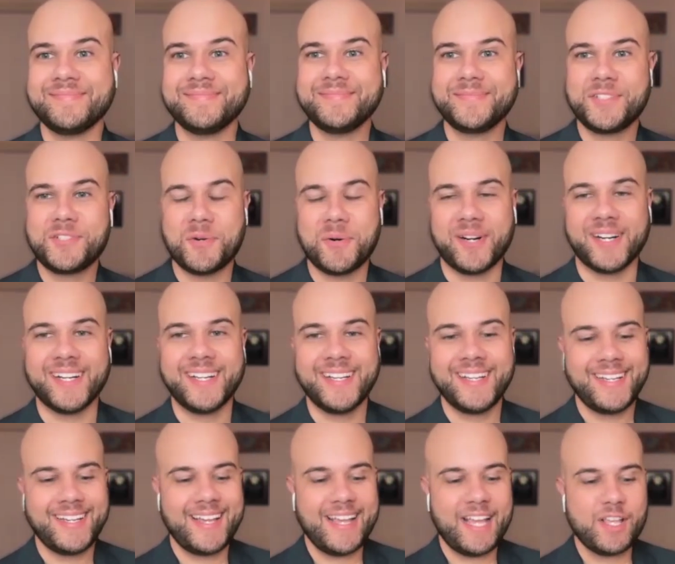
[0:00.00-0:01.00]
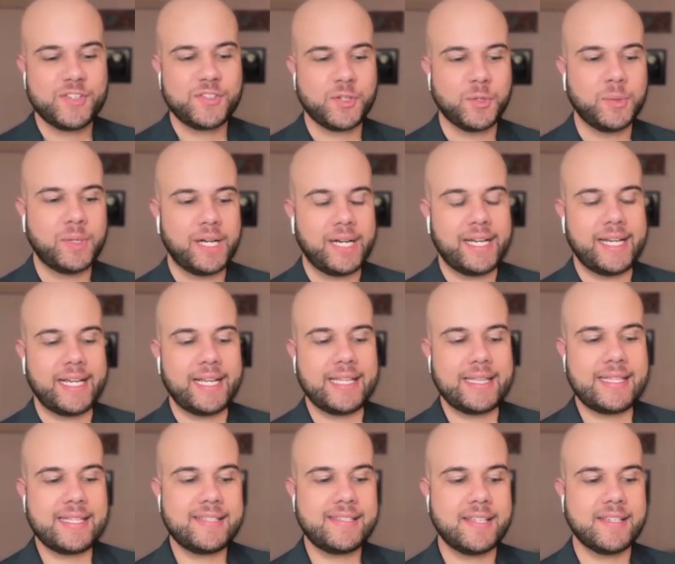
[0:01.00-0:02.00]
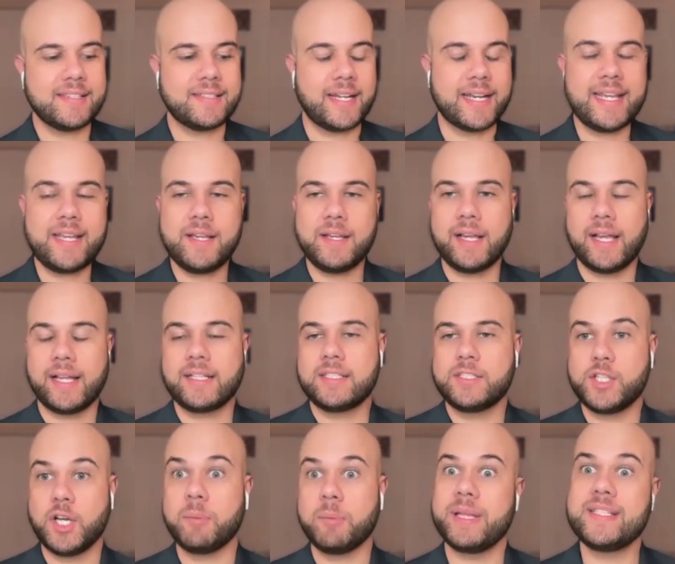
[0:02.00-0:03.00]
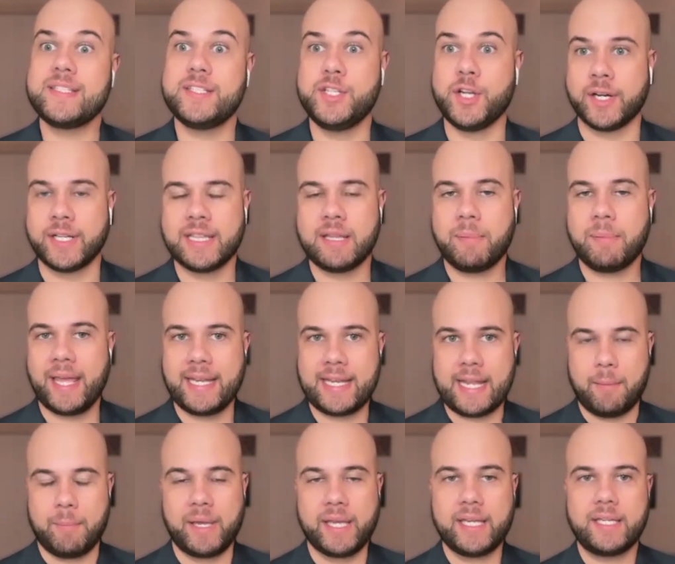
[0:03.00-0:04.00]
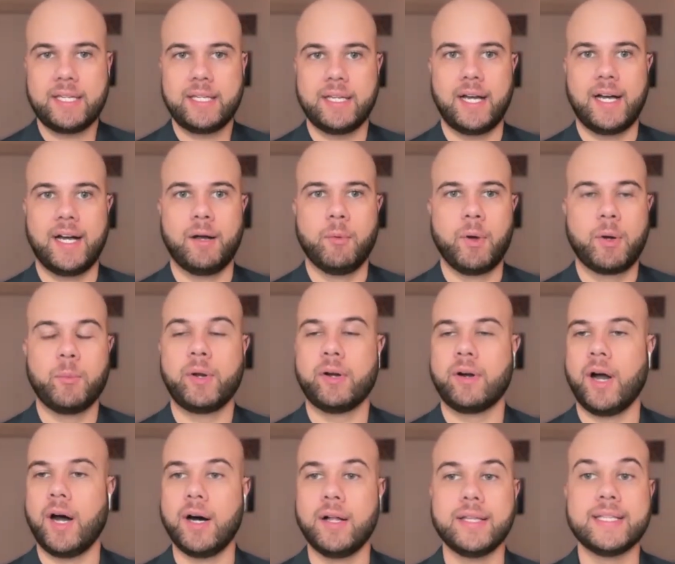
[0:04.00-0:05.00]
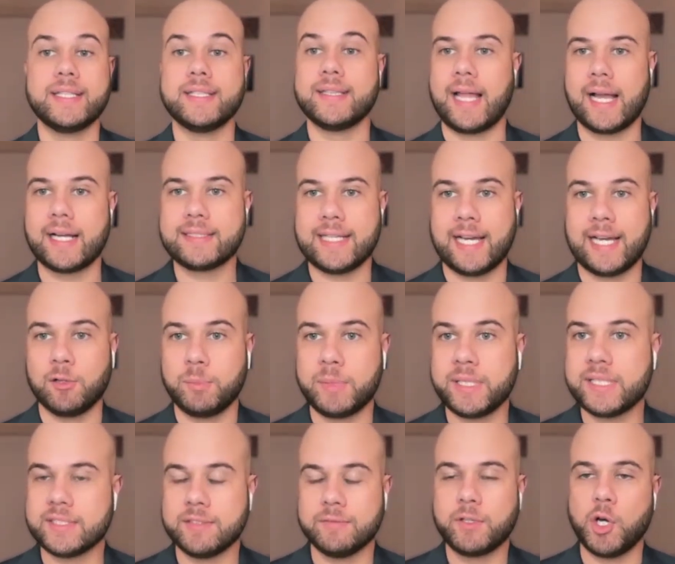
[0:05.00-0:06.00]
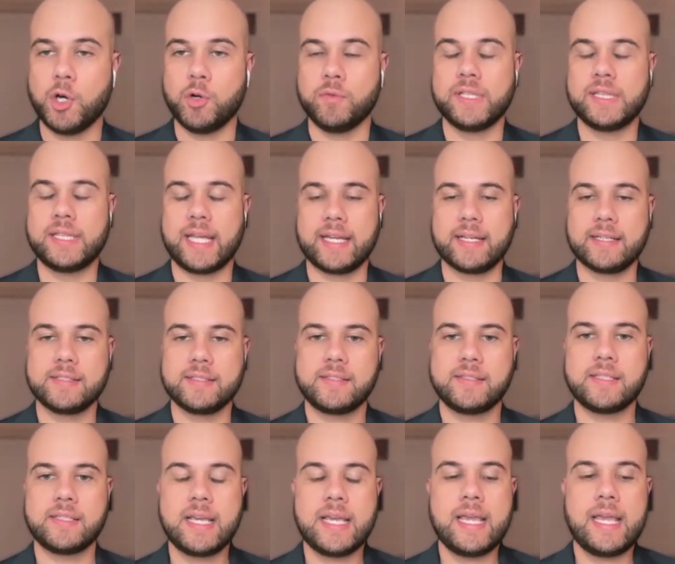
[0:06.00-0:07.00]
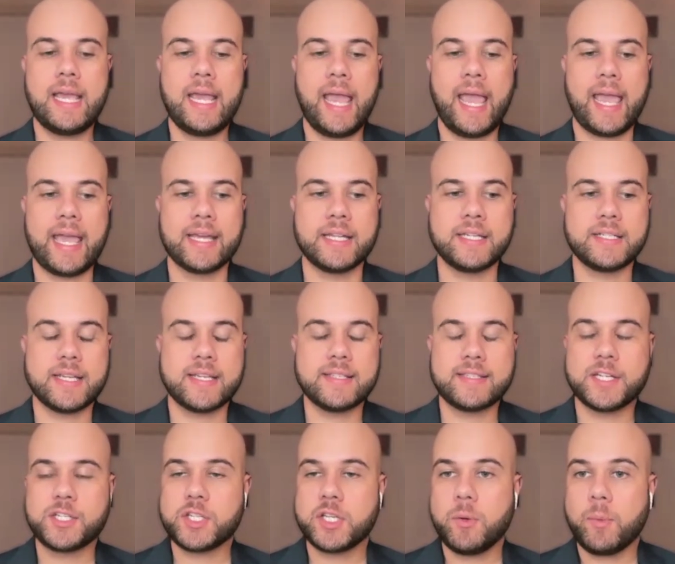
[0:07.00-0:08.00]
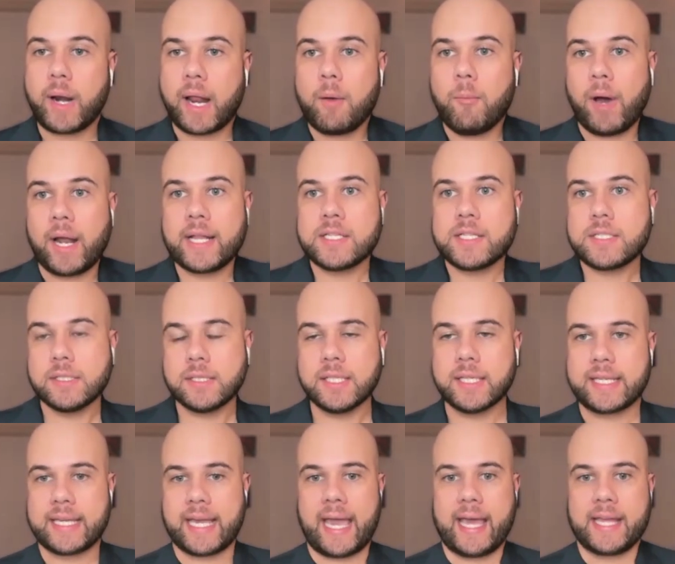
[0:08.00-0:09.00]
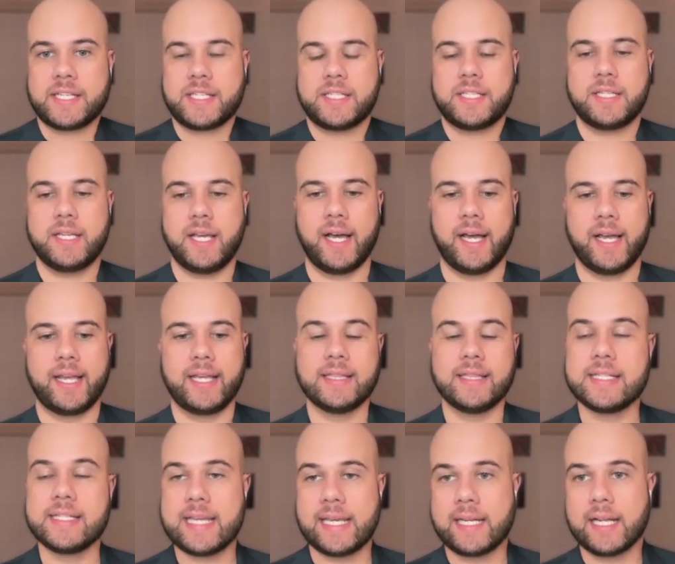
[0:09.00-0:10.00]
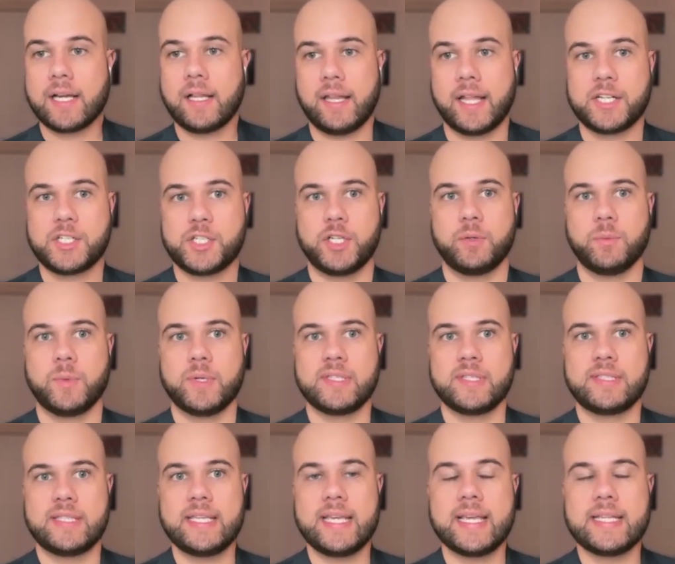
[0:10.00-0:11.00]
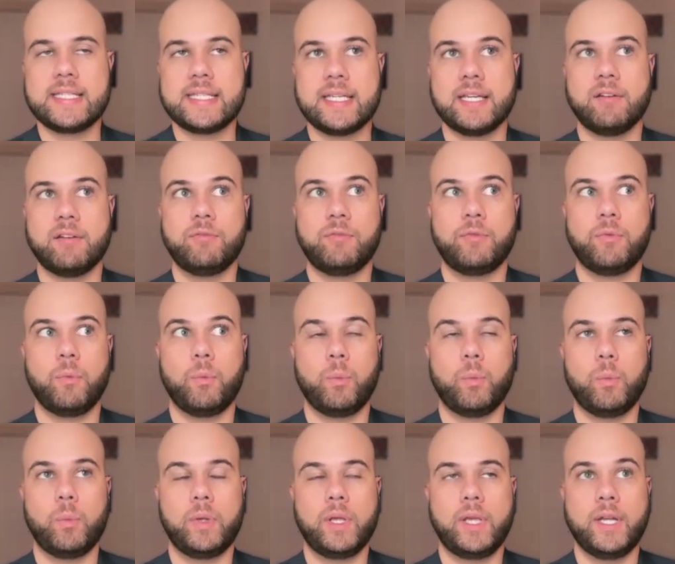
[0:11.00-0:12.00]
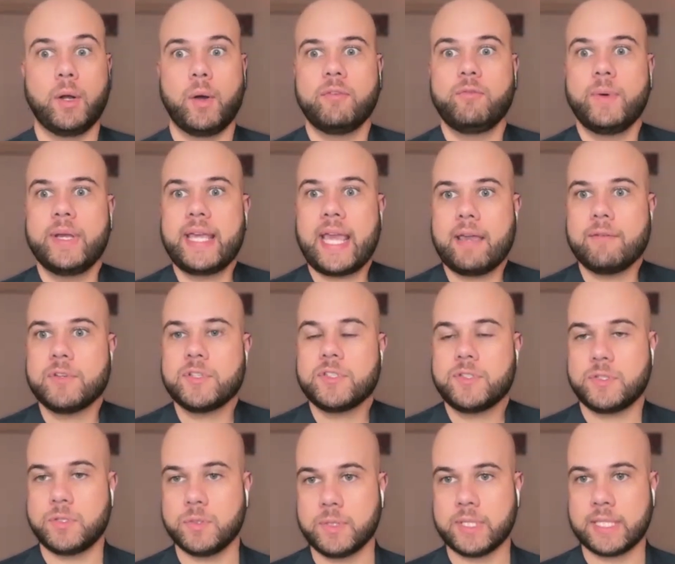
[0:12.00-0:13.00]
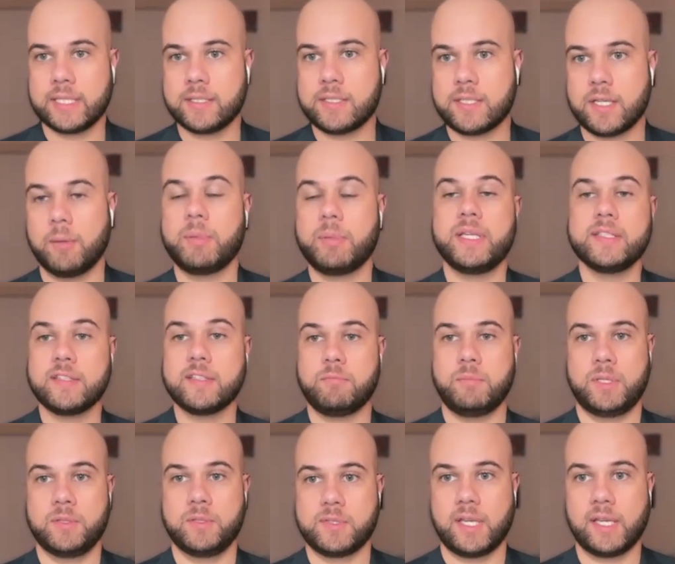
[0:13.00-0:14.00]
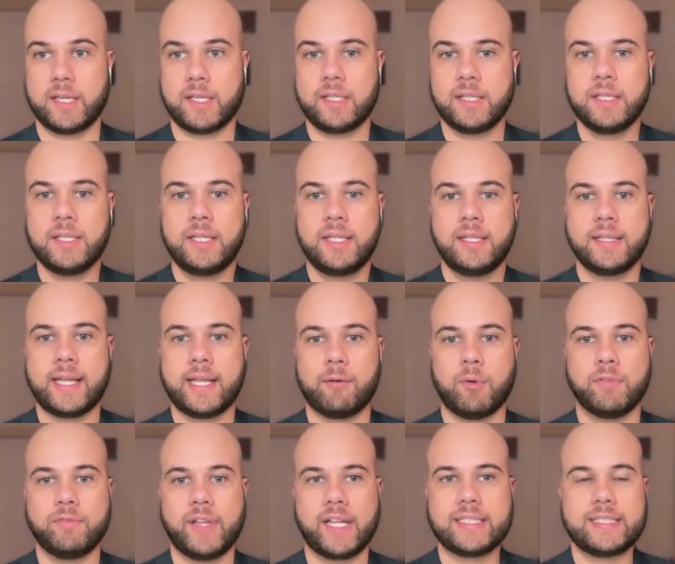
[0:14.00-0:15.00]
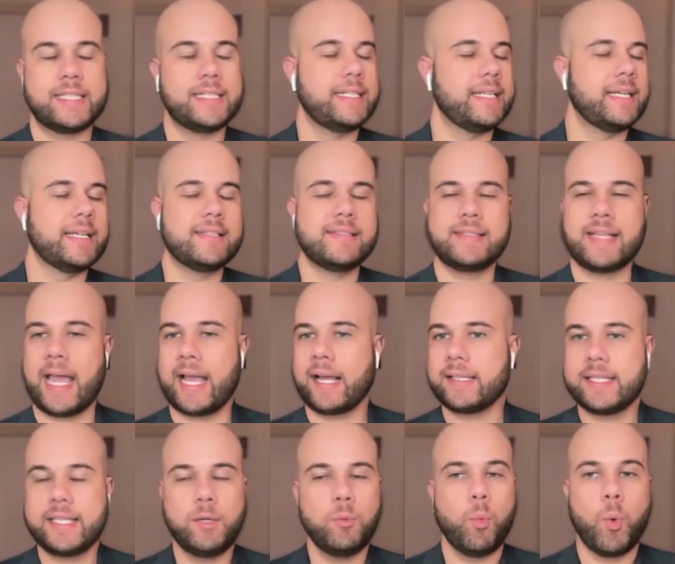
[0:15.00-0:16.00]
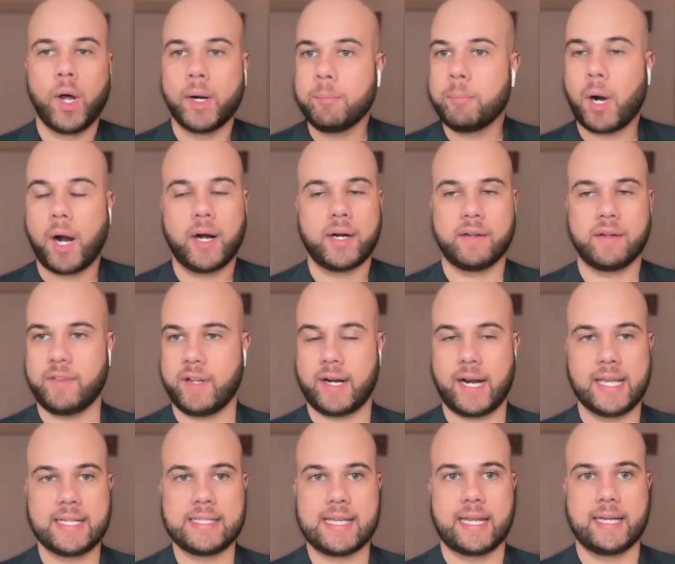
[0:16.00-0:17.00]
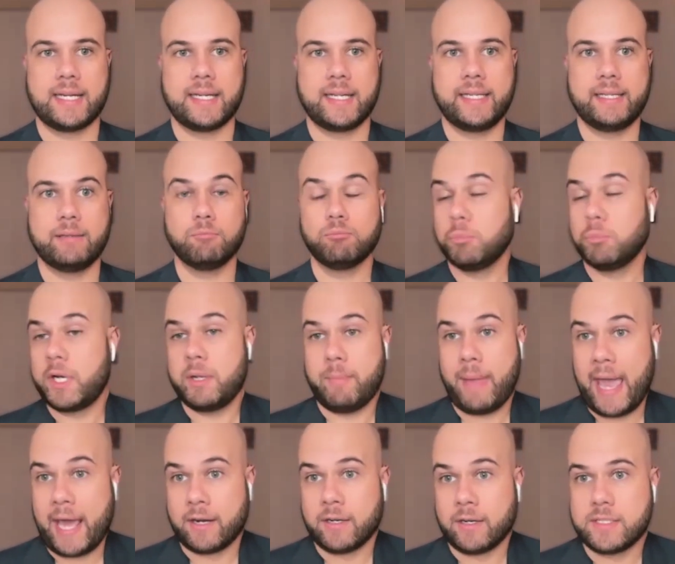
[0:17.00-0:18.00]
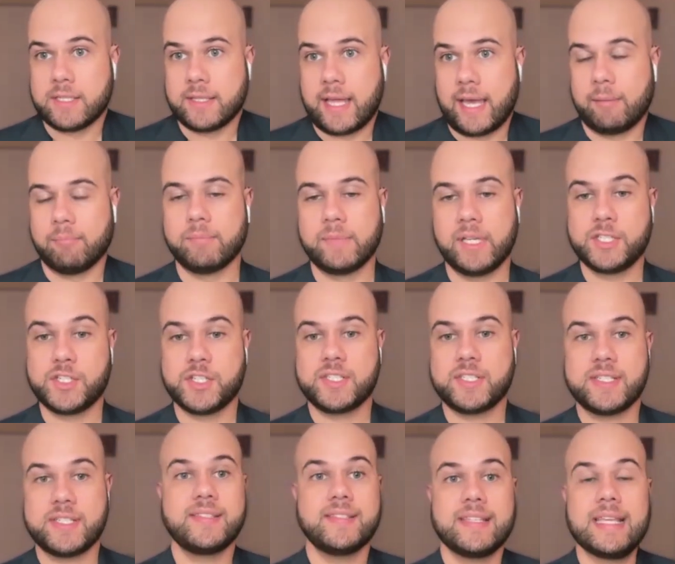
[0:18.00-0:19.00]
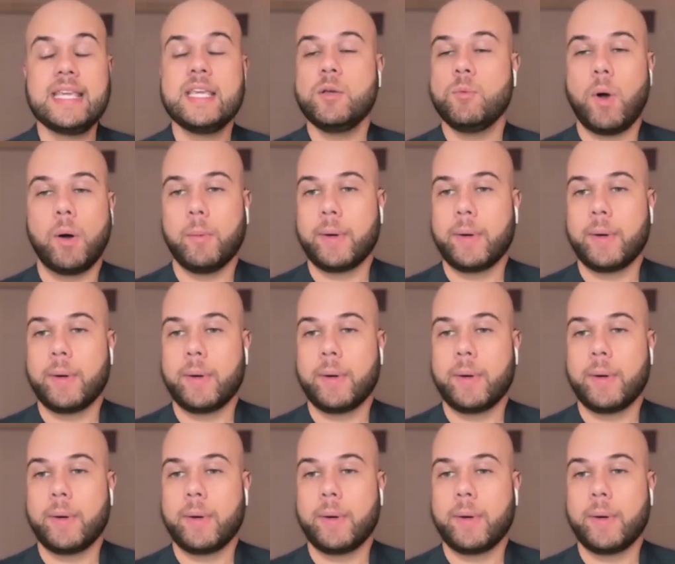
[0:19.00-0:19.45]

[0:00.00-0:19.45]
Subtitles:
Sure. So this study took place during the pandemic when we were all in lockdown because of COVID things. And essentially what I wanted to look at in the data collection was the idea of, if we gave a student a piece of music that reflected exactly one part of their identity, would it matter to them? And just to see what would